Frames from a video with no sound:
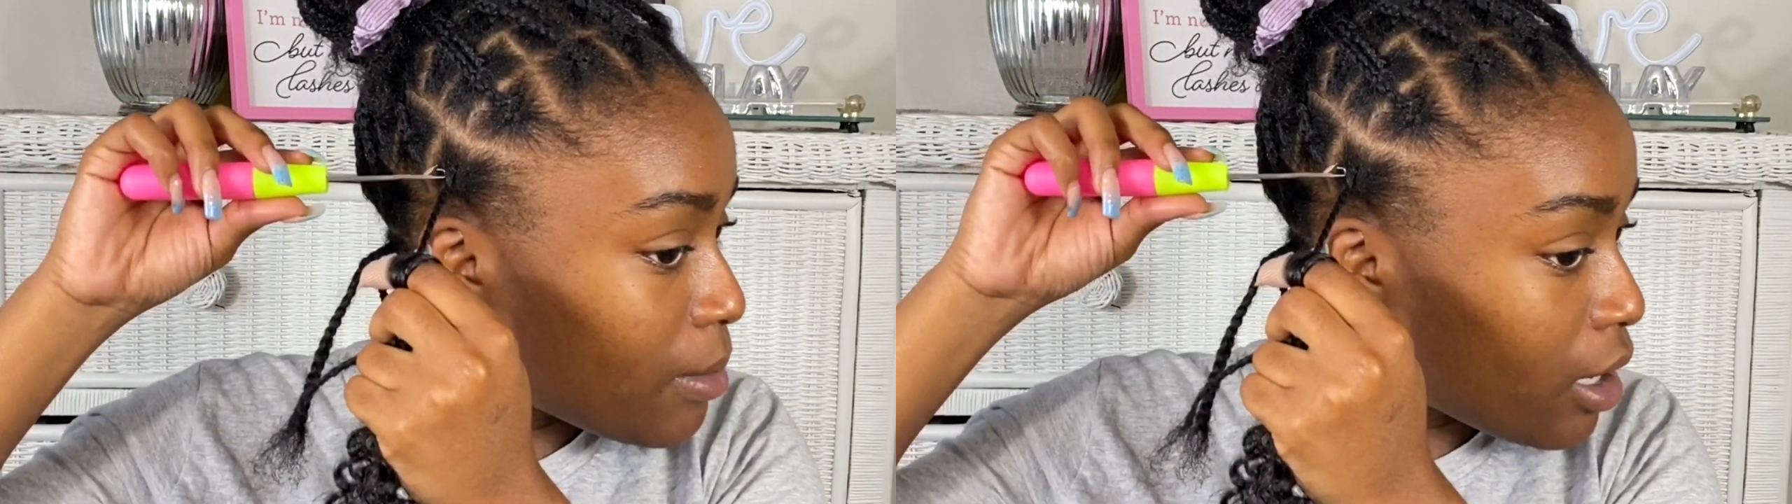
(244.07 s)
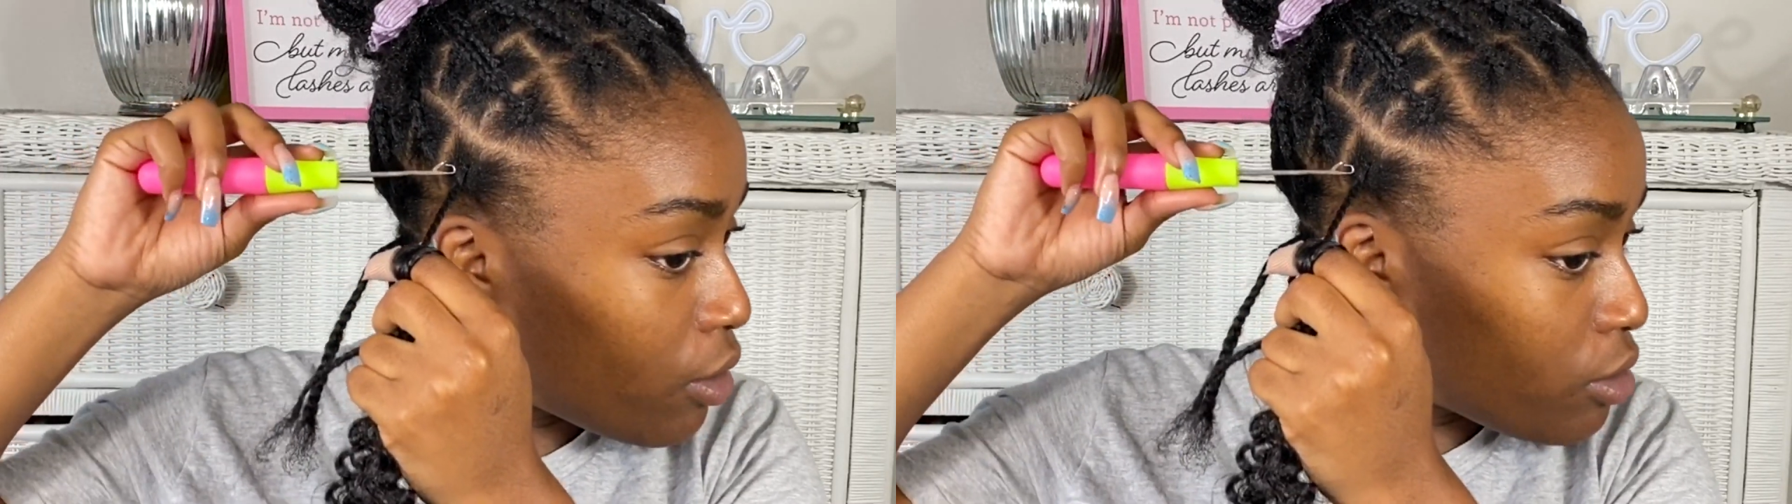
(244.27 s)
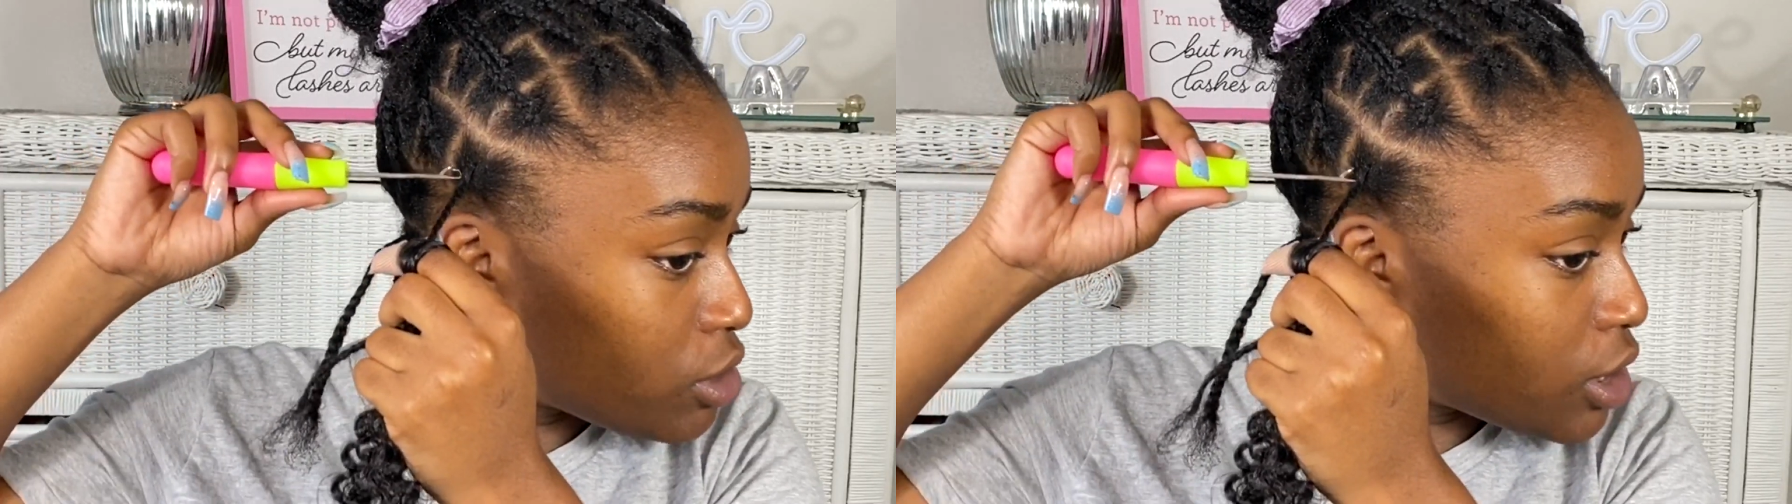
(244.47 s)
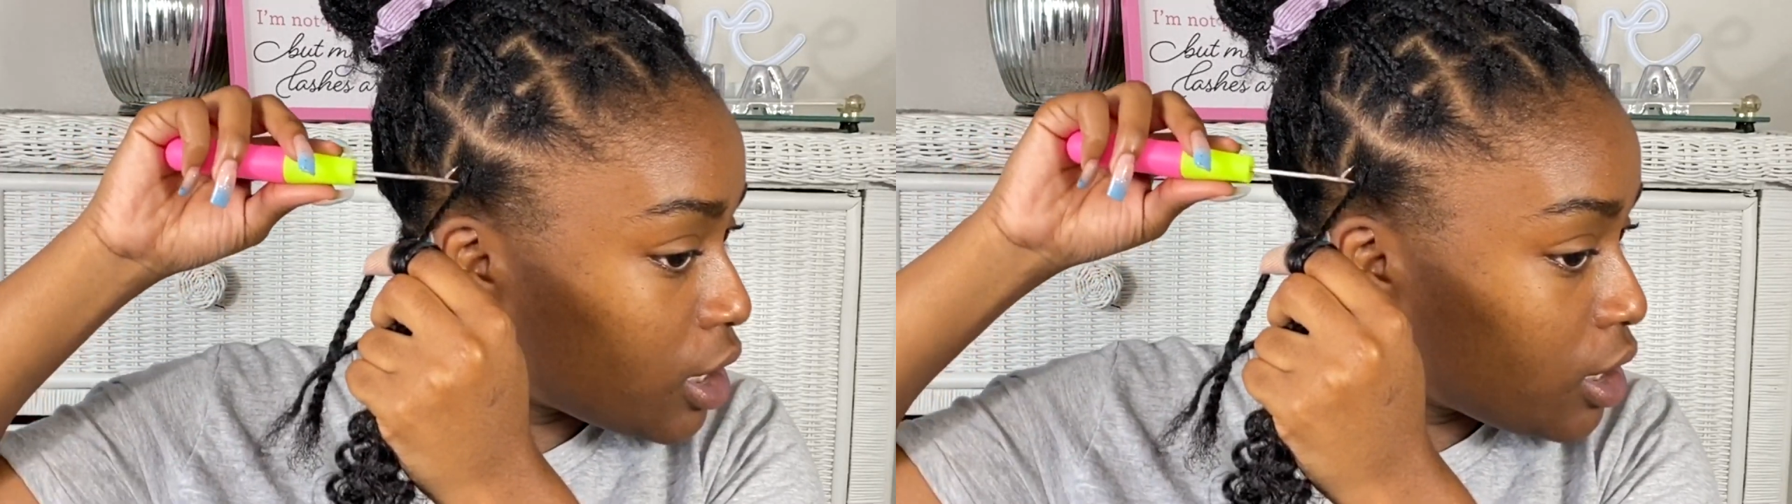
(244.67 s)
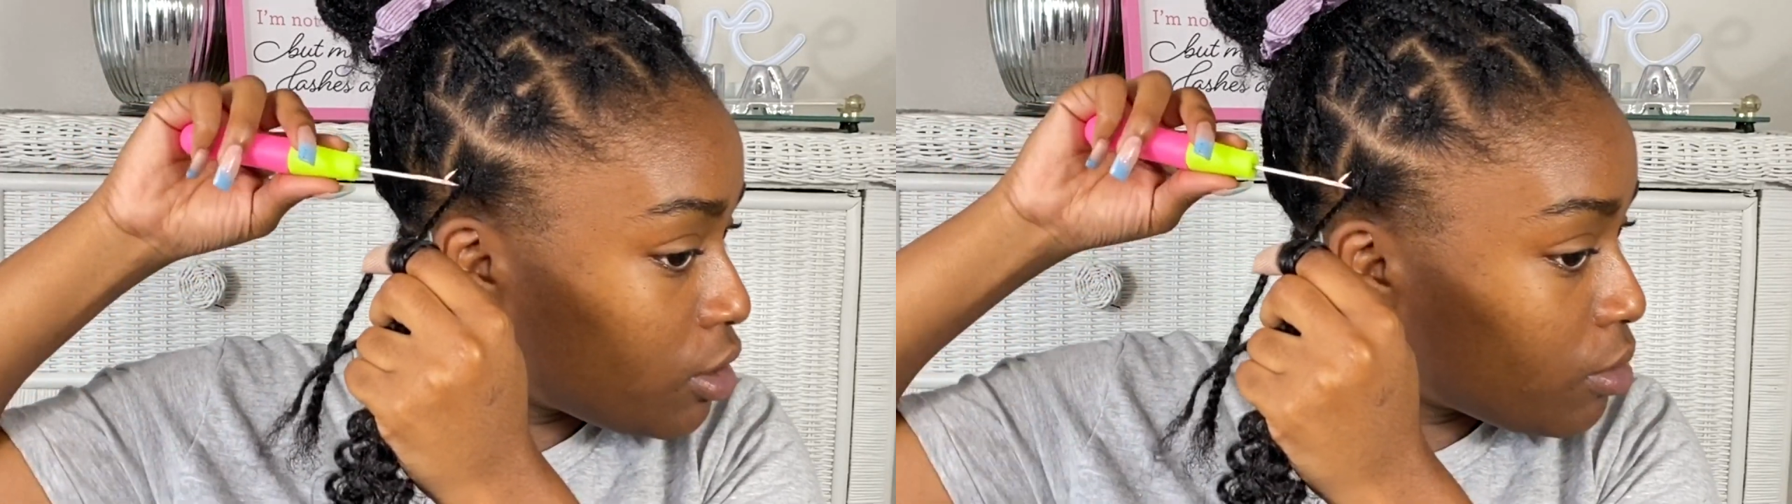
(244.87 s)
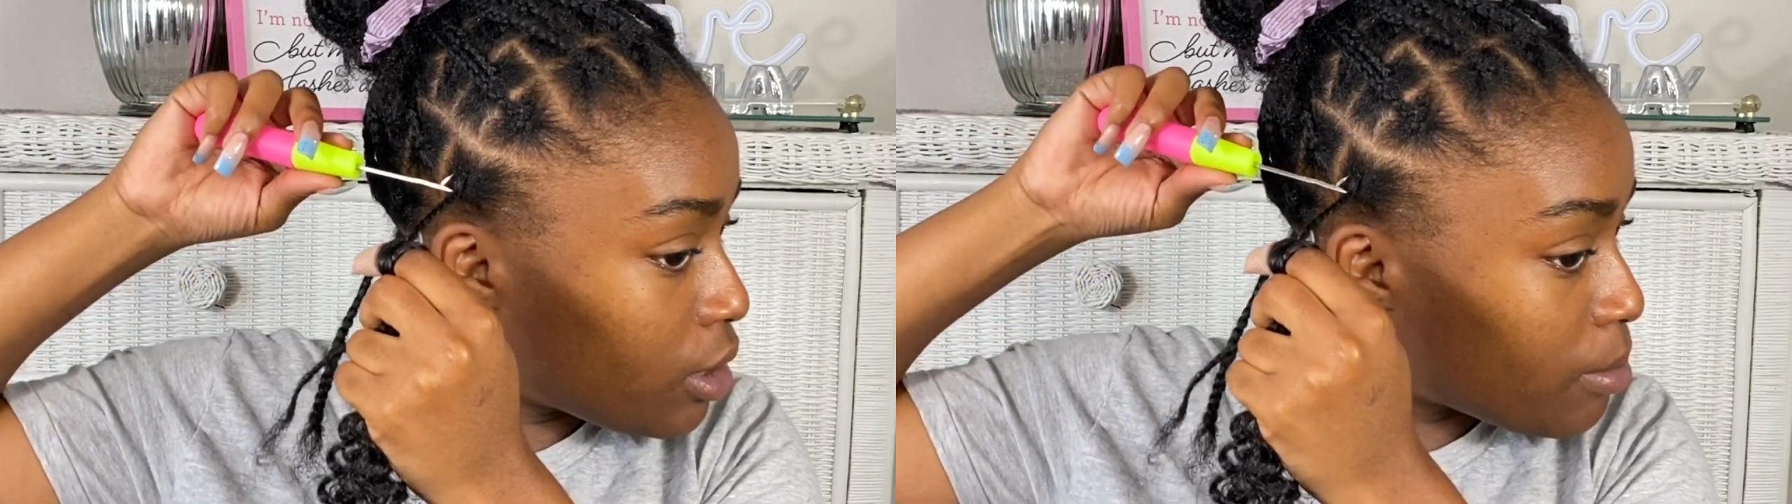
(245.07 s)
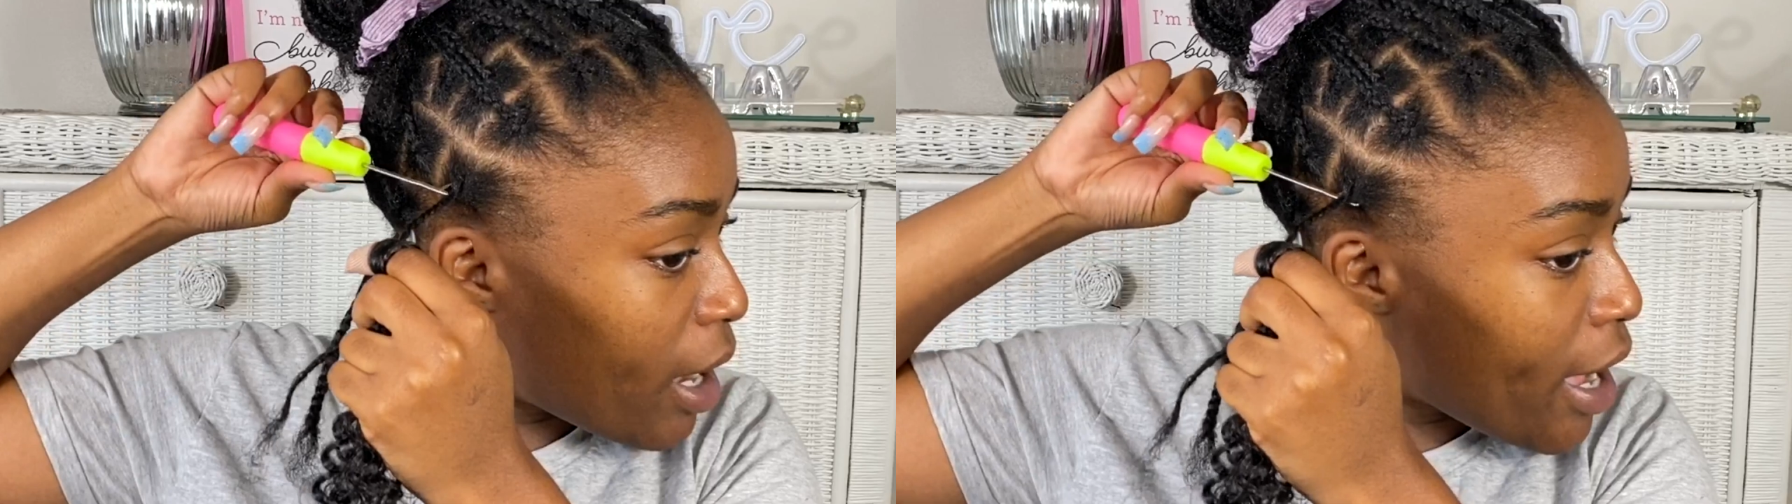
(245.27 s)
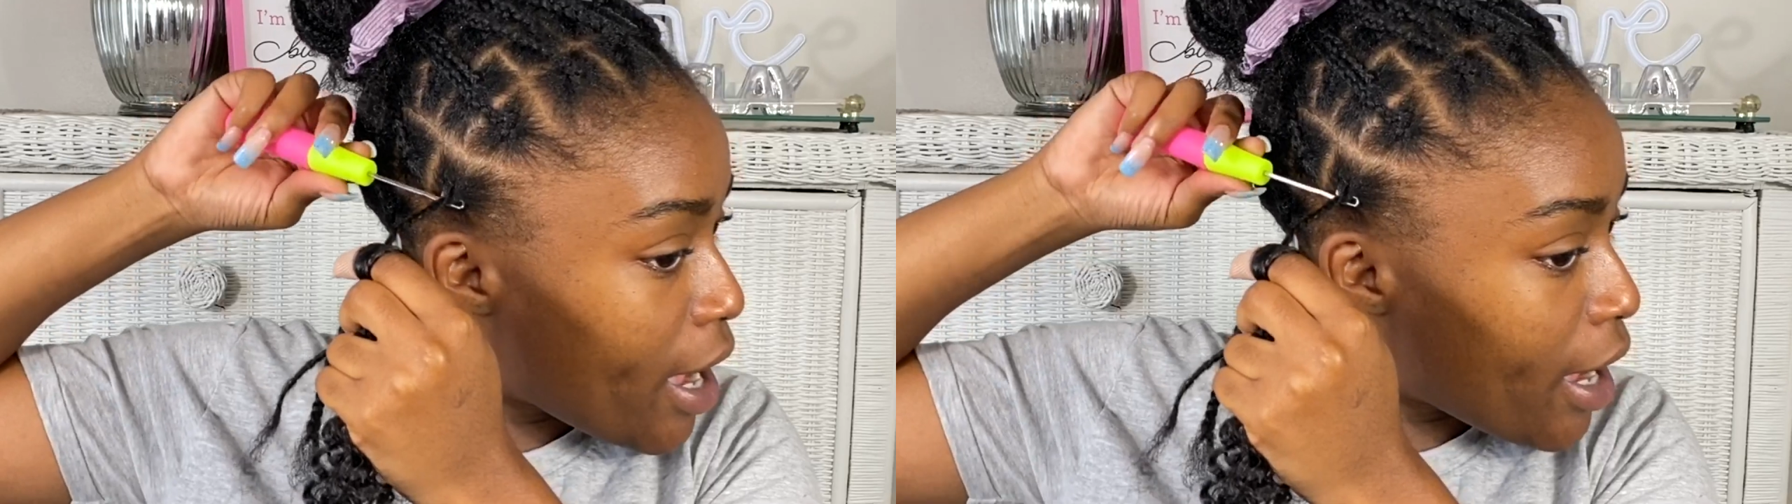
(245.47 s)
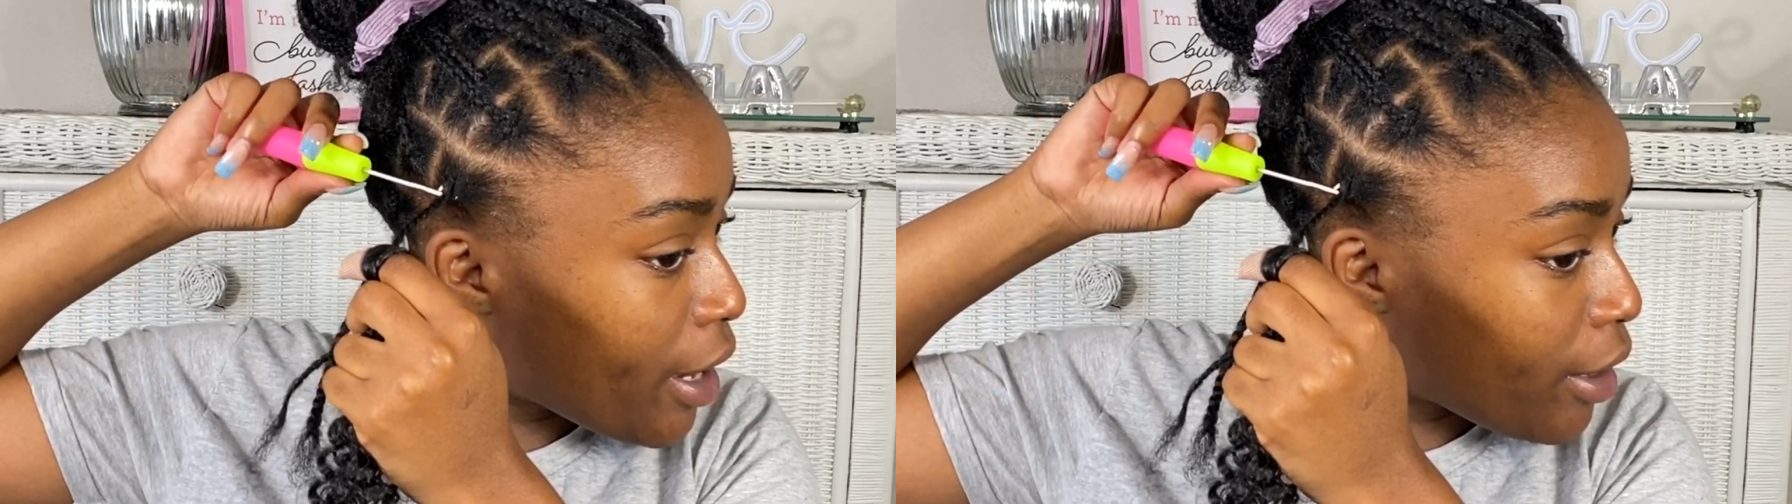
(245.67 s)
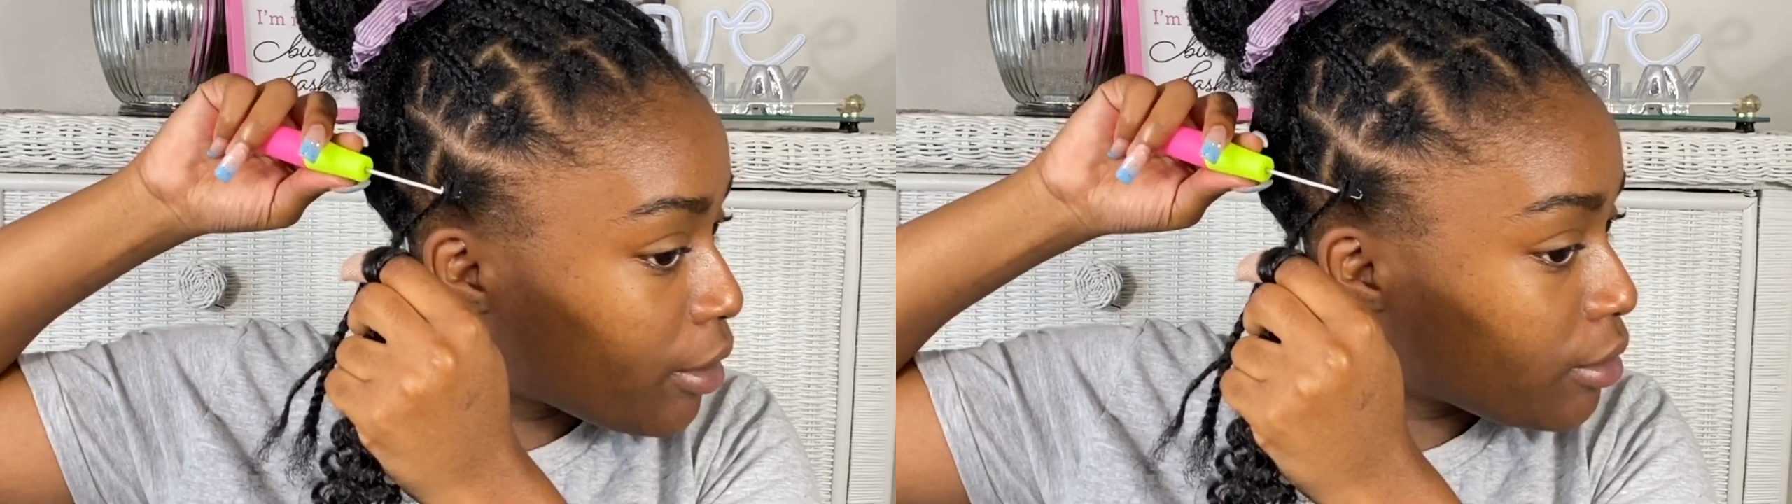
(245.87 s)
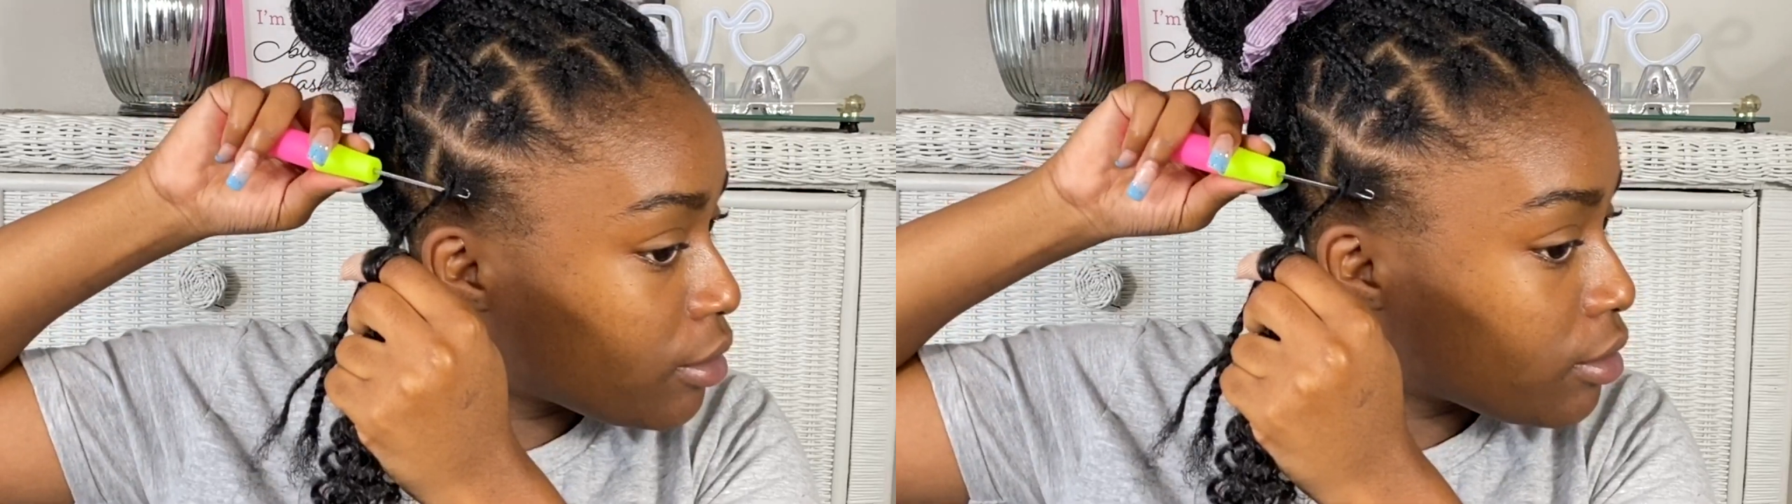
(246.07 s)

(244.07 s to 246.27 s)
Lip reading: my crochet needle in my hair